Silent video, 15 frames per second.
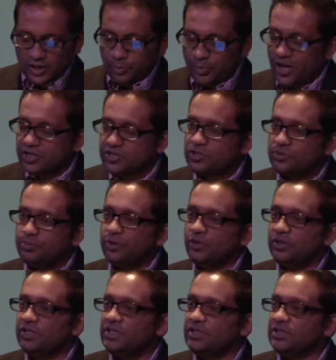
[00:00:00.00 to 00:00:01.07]
The
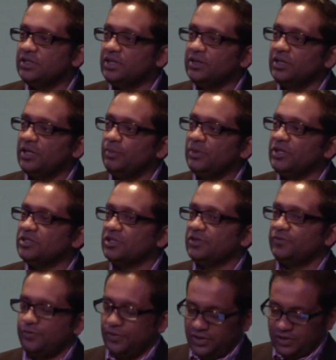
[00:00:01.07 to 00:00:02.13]
Possibilities and the Limits
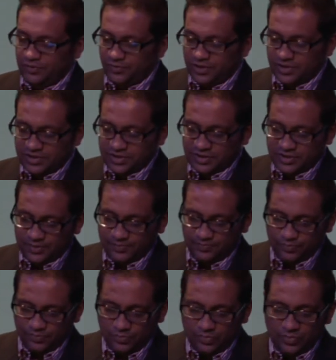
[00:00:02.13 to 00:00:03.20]
of Forgiveness.
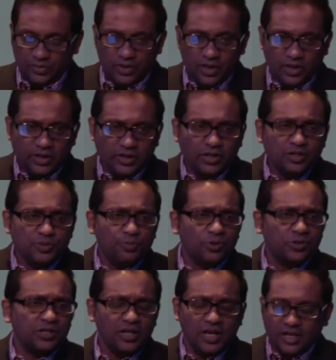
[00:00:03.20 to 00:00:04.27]
And in this
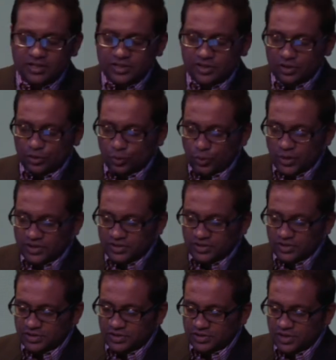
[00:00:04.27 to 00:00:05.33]
book, he asked the
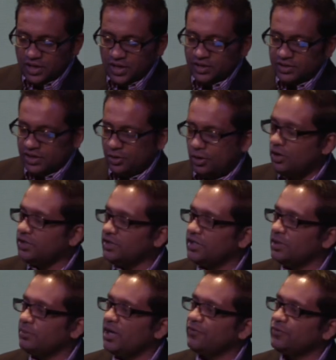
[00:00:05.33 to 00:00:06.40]
questions that haunted
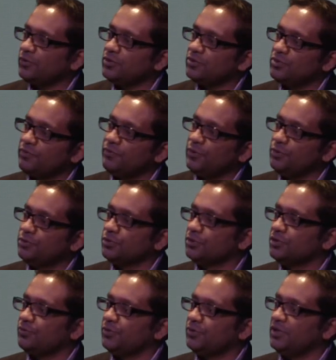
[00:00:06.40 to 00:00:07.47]
him after his
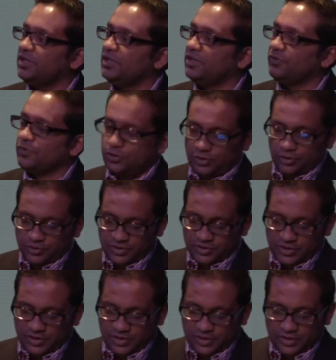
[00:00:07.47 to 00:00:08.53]
refusal to forgive Carl
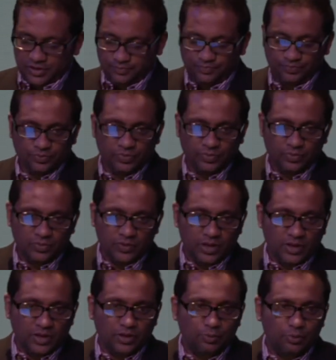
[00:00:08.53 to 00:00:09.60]
Seed.
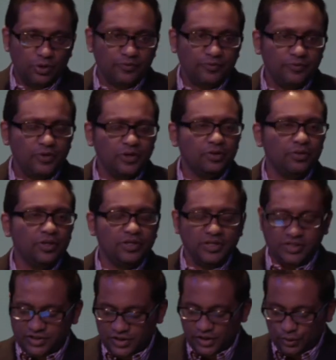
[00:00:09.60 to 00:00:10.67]
And in the book, 53
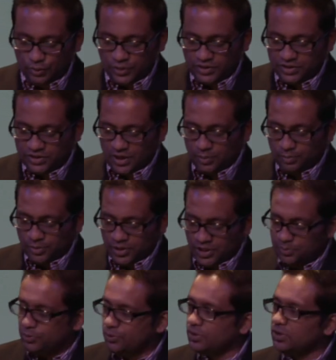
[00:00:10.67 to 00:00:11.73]
distinguished
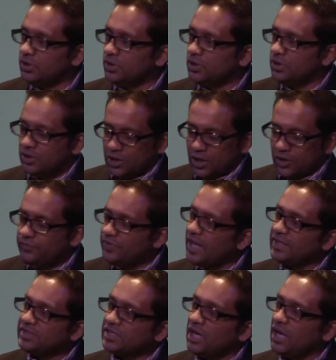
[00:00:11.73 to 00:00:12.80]
people of
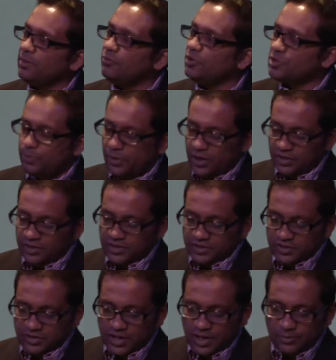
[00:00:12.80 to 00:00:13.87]
that time responded
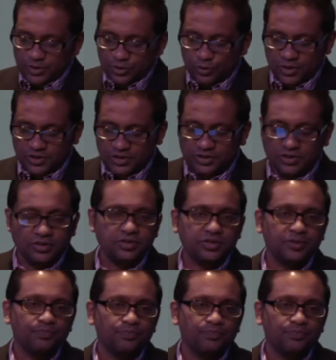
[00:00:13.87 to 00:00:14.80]
to Simon's questions.